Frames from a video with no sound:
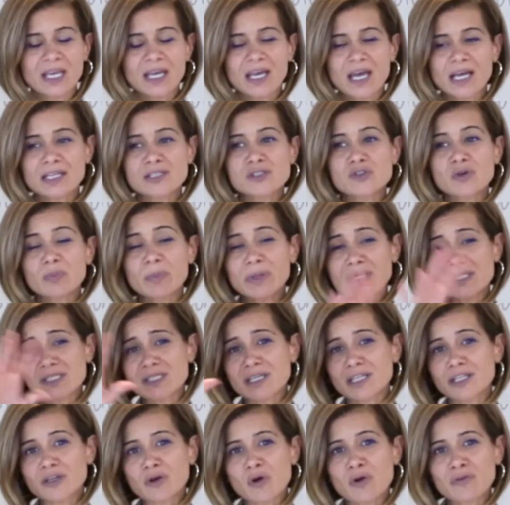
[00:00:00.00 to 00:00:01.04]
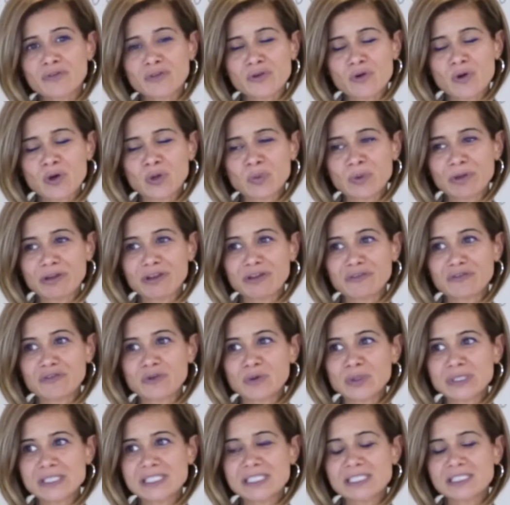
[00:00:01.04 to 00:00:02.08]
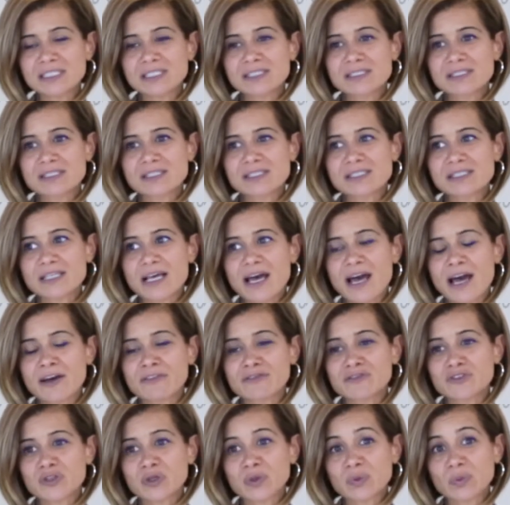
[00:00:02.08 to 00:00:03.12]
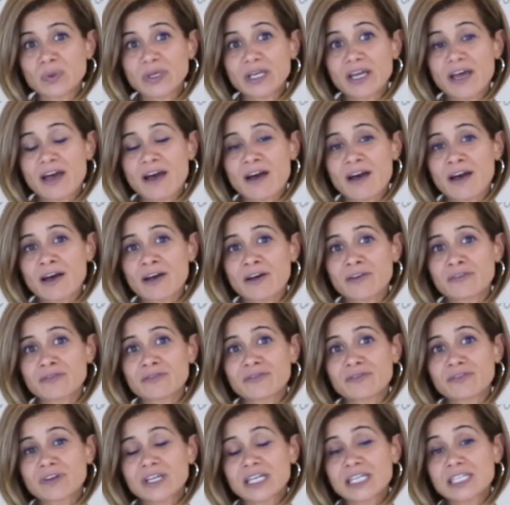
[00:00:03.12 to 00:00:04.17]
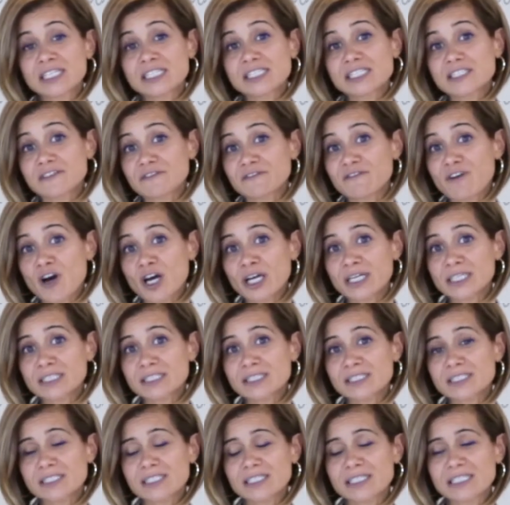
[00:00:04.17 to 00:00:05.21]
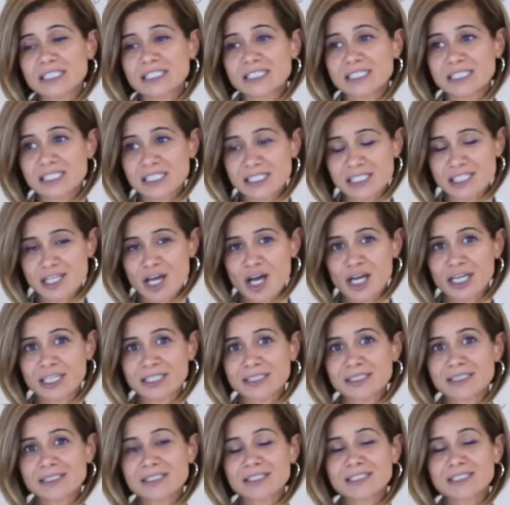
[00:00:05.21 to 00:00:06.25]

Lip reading: And so basically overall with the 4Ds, after we have defined, designed,